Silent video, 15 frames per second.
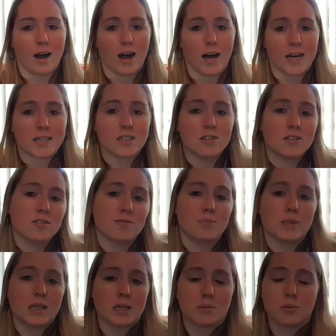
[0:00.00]
I couldn't have
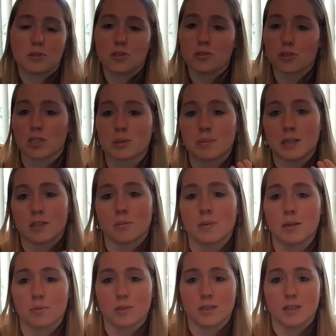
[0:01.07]
been able to
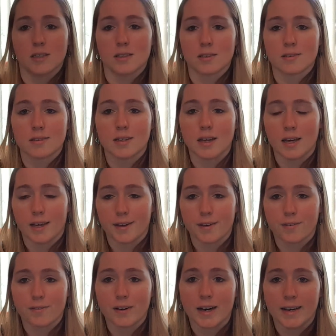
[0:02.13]
experiment with this
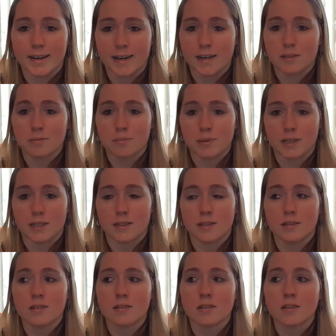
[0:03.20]
if I hadn't
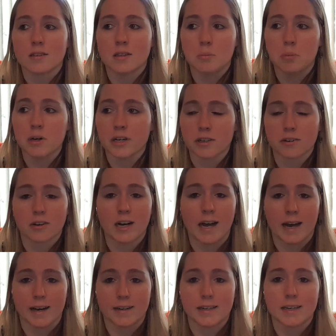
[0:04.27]
been the planner
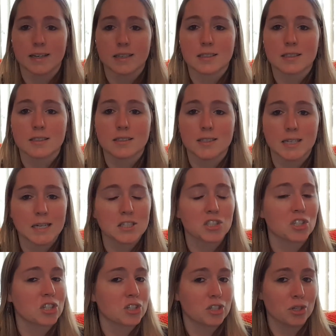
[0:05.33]
addict,
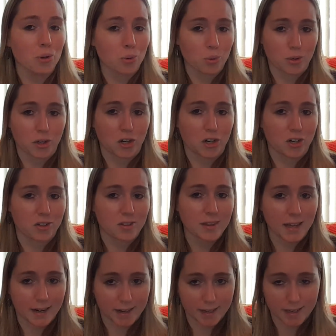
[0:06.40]
stationery hoarder
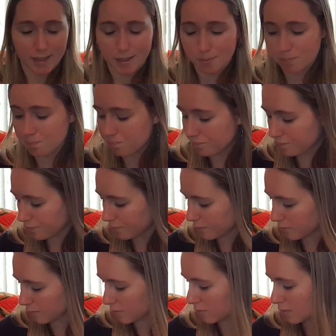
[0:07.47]
that I am.
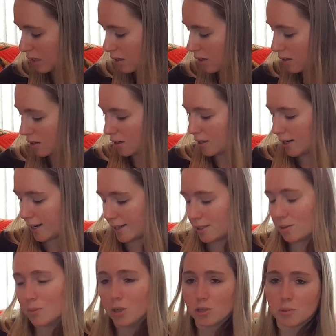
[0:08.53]
I know
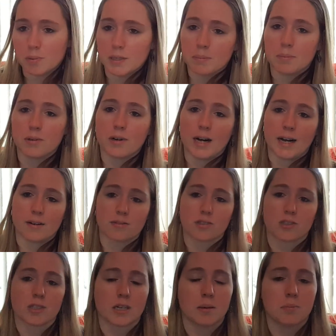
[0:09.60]
most people
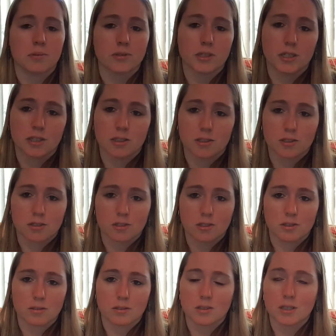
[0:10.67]
after a couple of years,
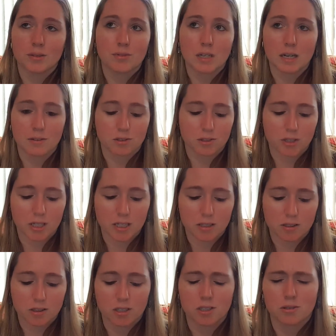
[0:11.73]
or even after the end
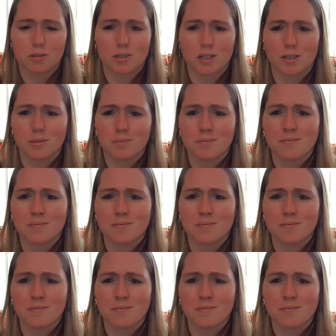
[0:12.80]
of the year would go,